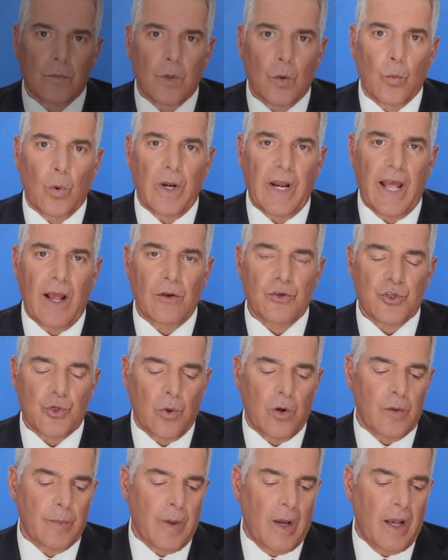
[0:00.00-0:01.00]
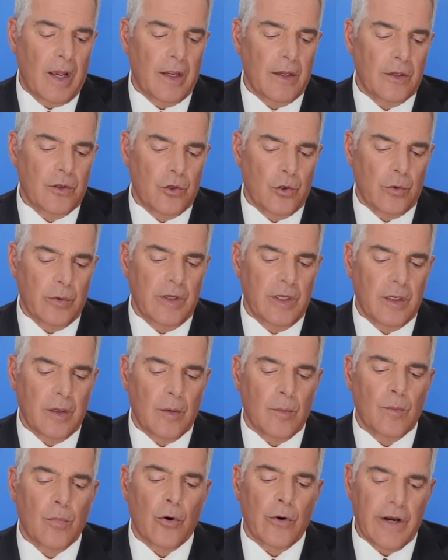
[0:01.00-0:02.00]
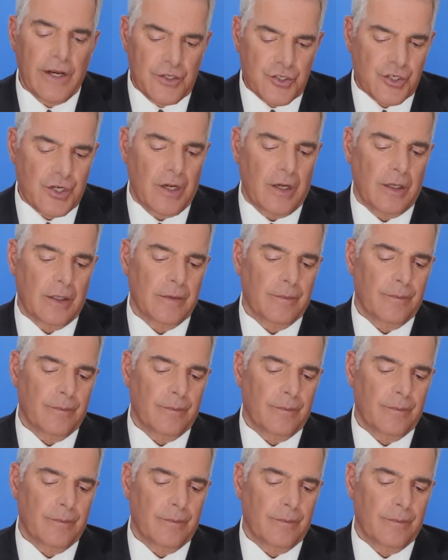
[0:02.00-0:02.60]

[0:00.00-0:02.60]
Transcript: We're now joined by Yuri Borechka,